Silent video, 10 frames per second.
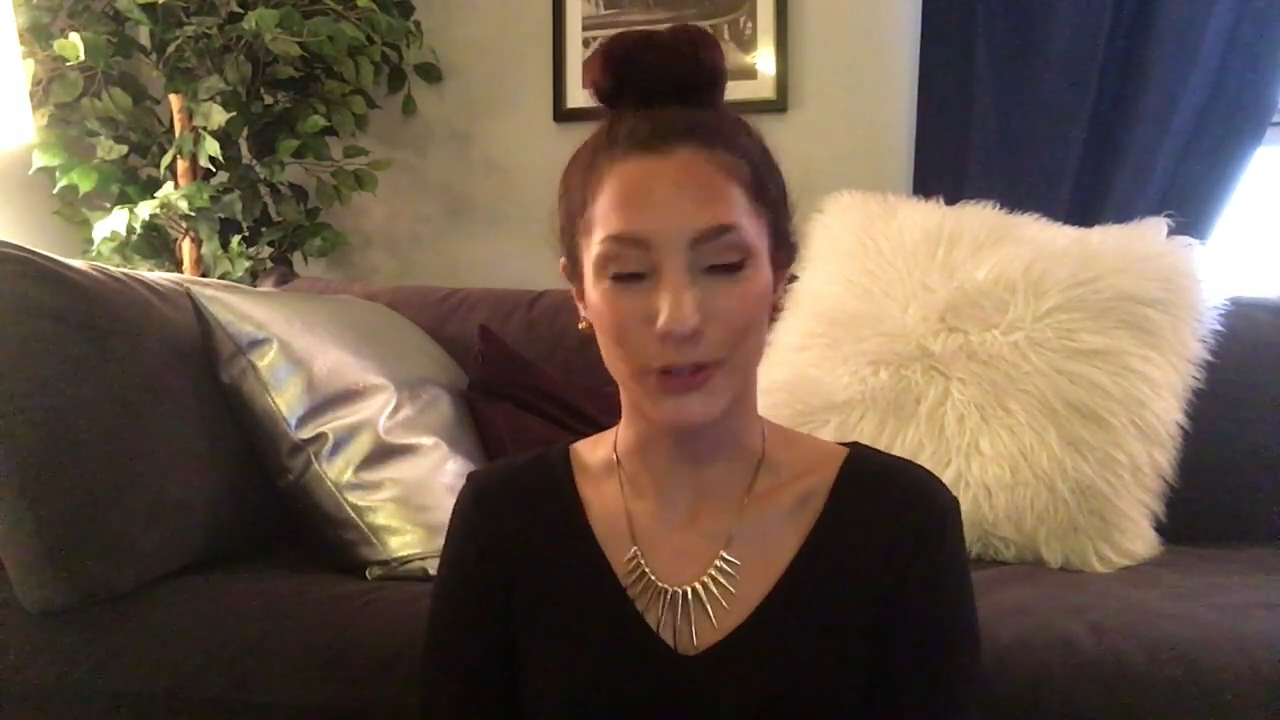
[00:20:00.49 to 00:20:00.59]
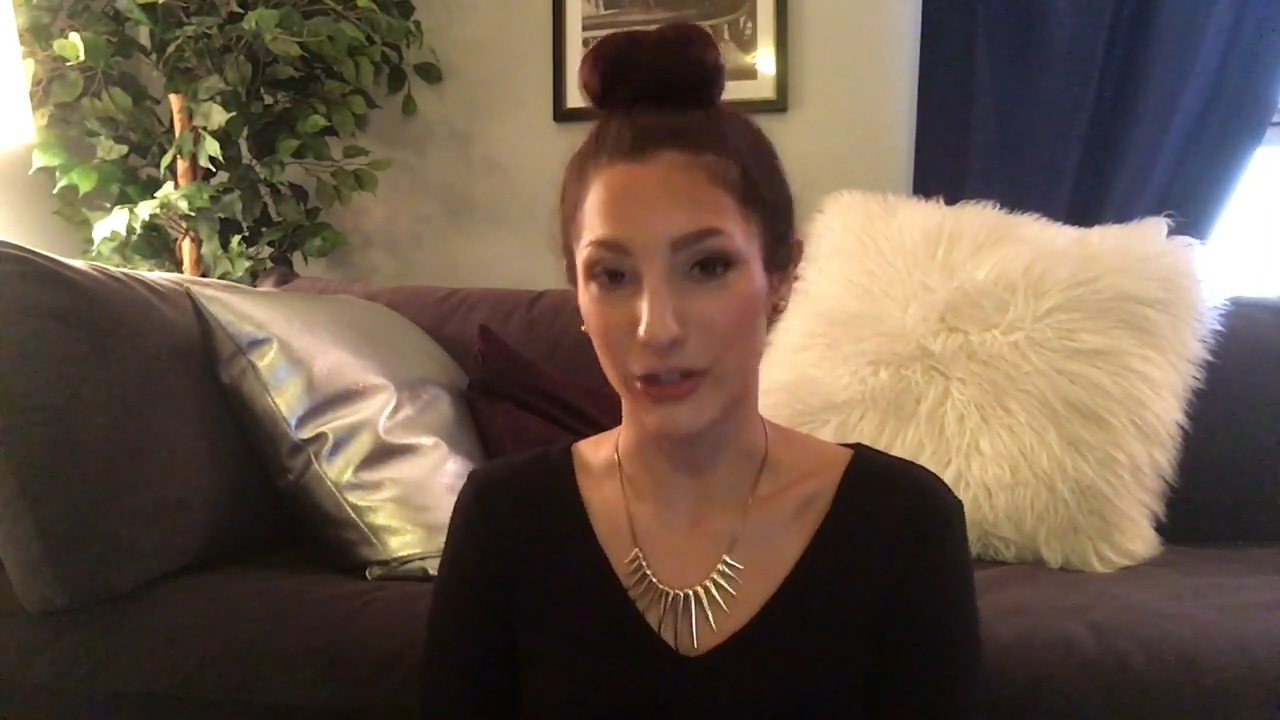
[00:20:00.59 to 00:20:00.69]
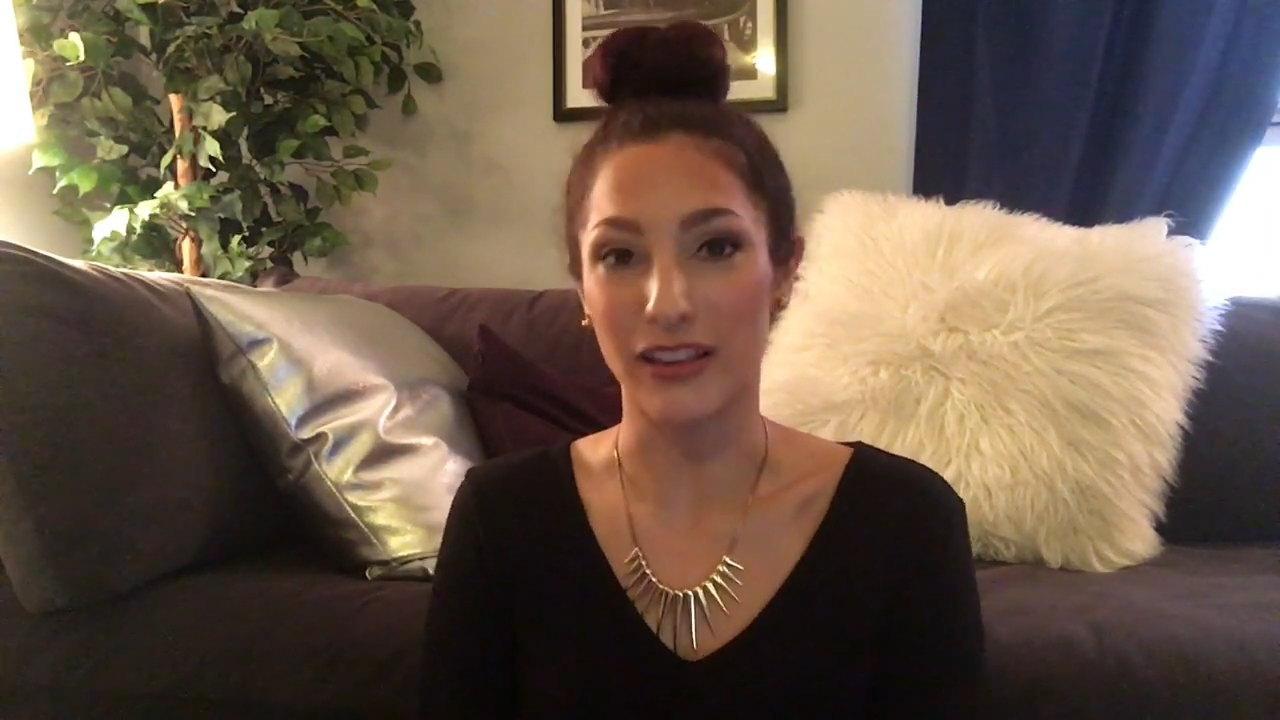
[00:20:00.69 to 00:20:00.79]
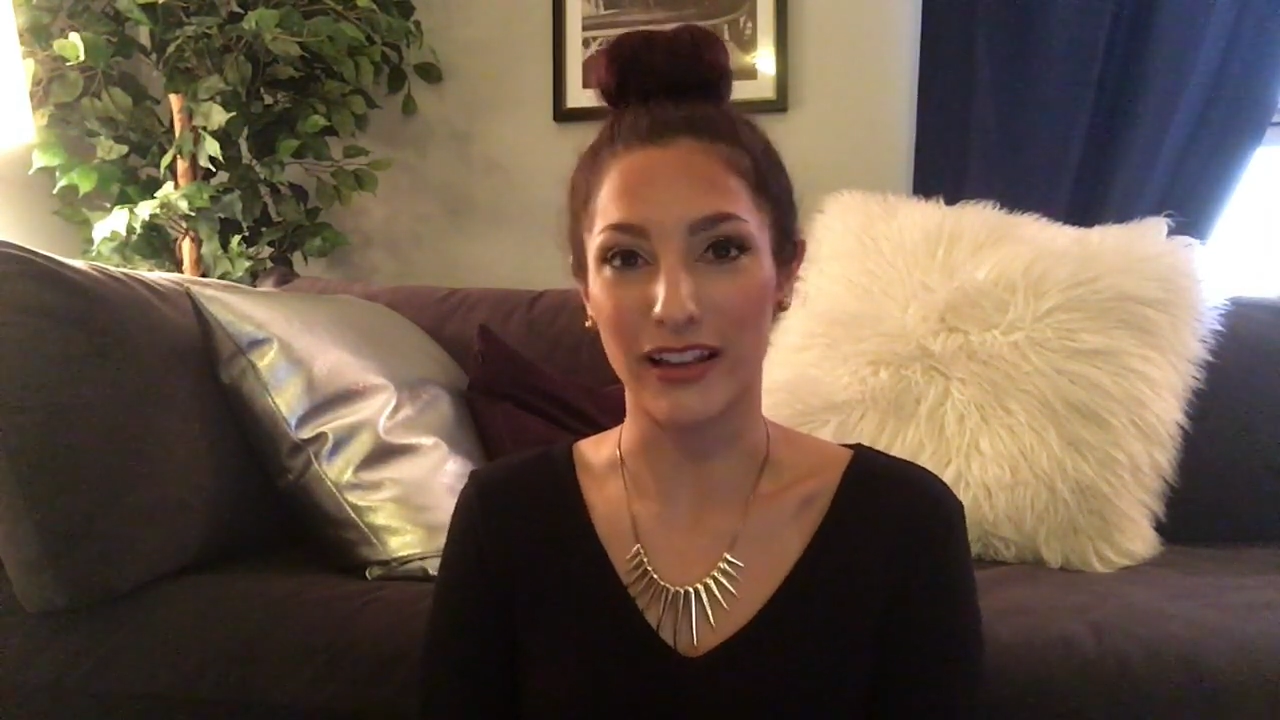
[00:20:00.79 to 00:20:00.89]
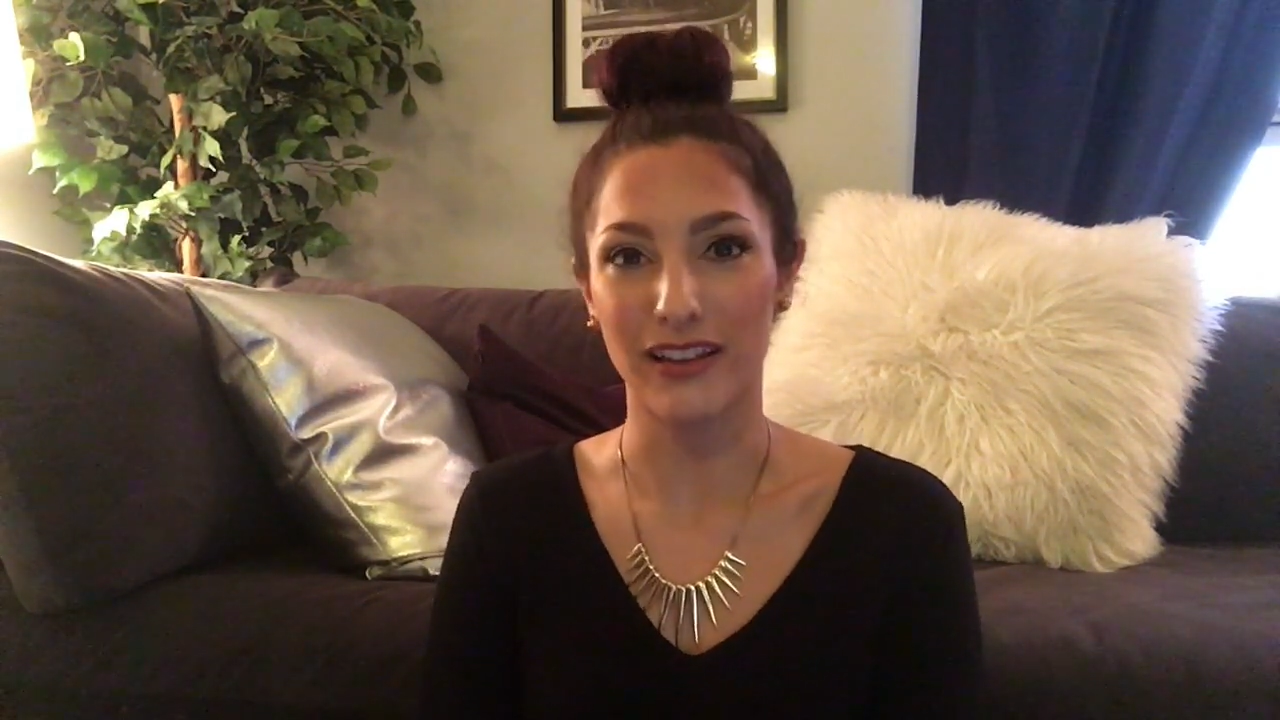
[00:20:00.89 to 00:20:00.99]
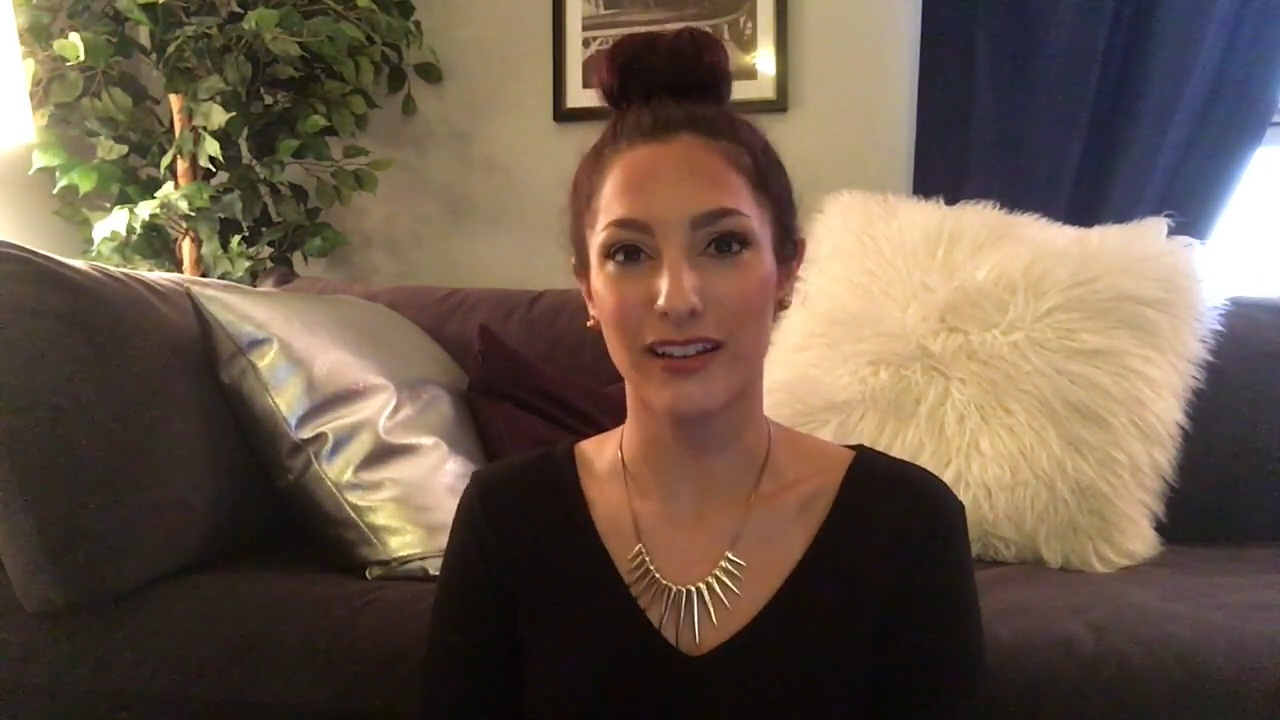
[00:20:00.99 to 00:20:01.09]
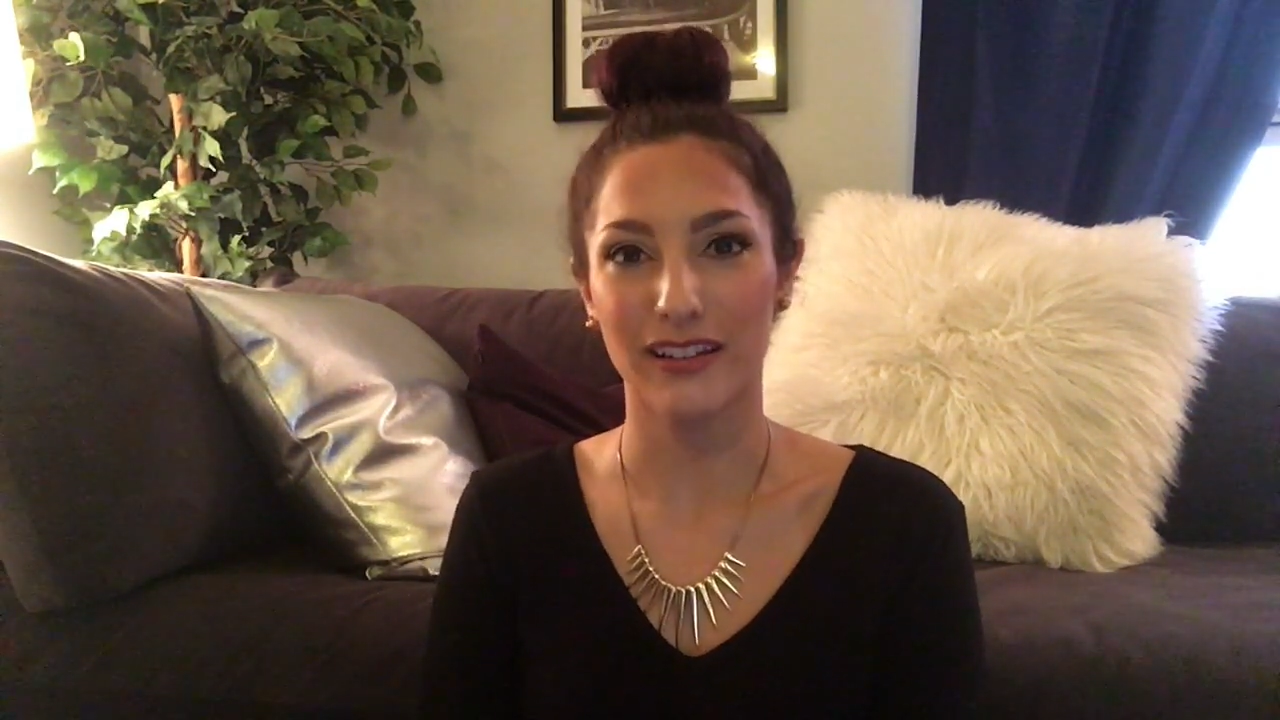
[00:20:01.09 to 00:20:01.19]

look like?